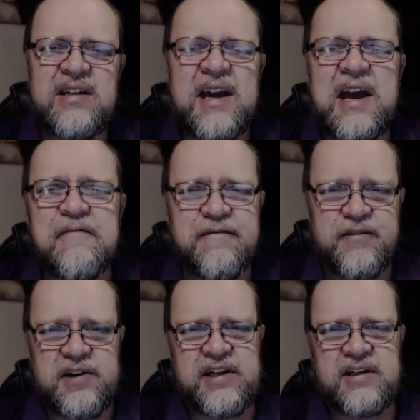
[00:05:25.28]

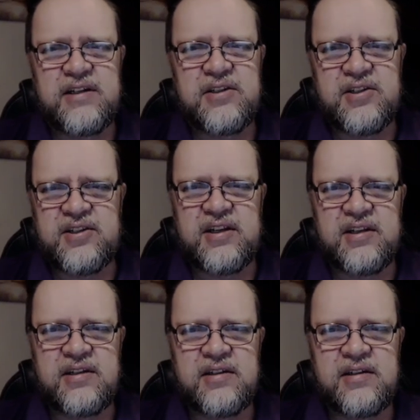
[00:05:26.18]
every sin.
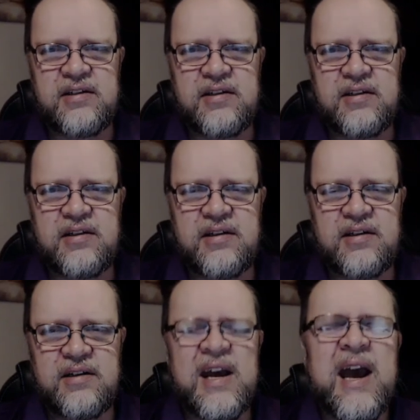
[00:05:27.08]

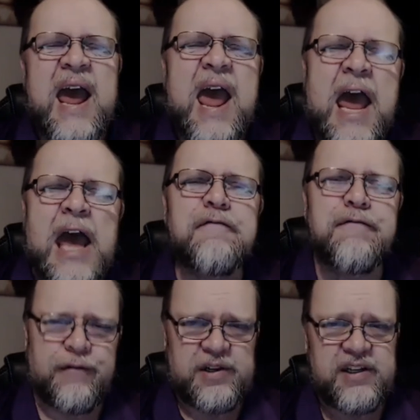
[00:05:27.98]

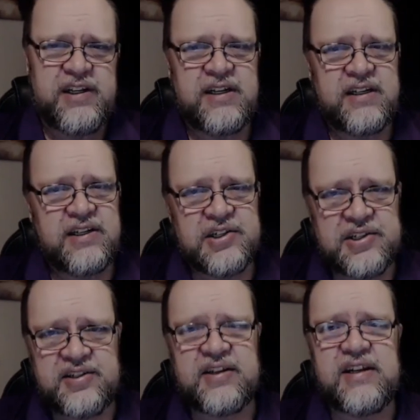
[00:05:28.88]
Every
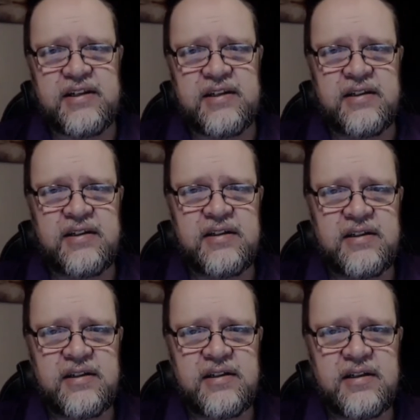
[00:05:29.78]
sin.
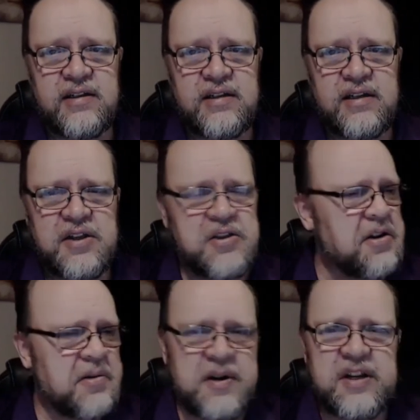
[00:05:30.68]

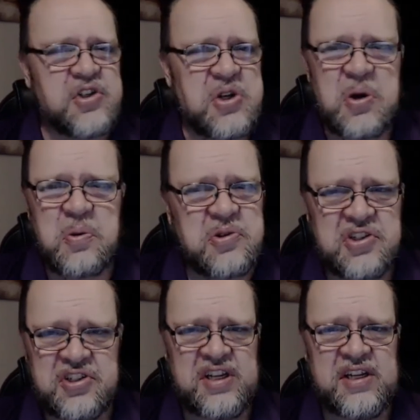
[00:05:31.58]
There is no
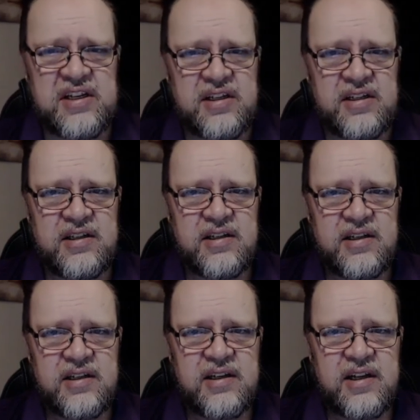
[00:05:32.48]
sin
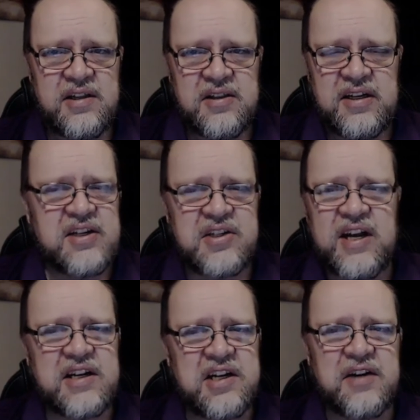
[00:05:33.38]
that is
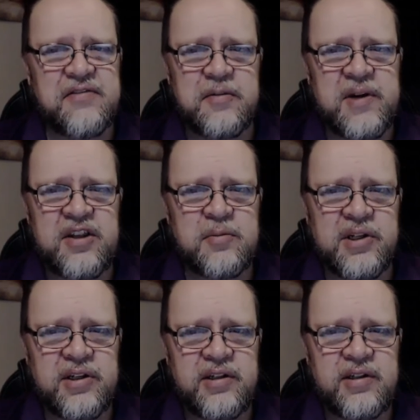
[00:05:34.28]
not covered by the
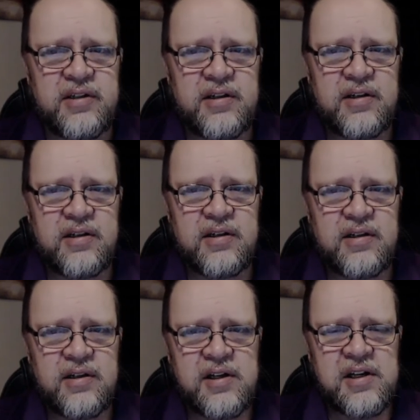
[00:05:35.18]
blood.
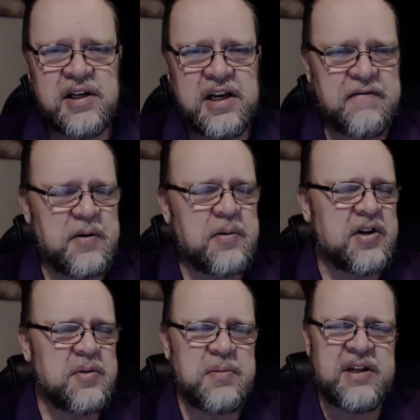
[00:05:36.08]
If it
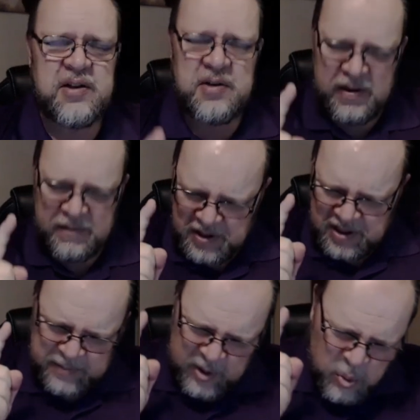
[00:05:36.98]
could be, if there
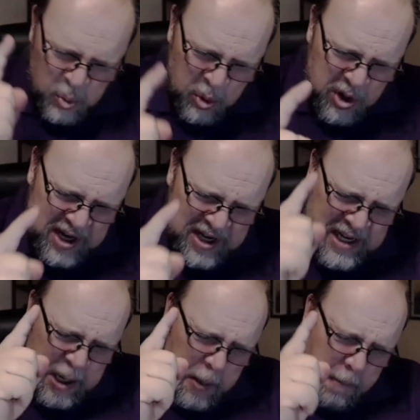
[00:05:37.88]
could be one
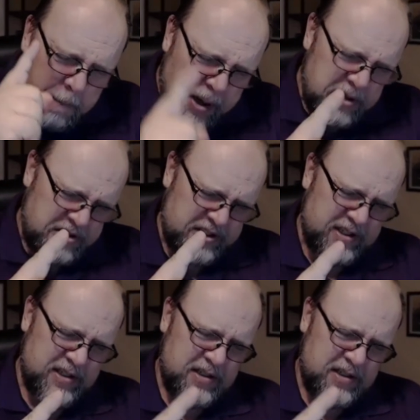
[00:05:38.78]
person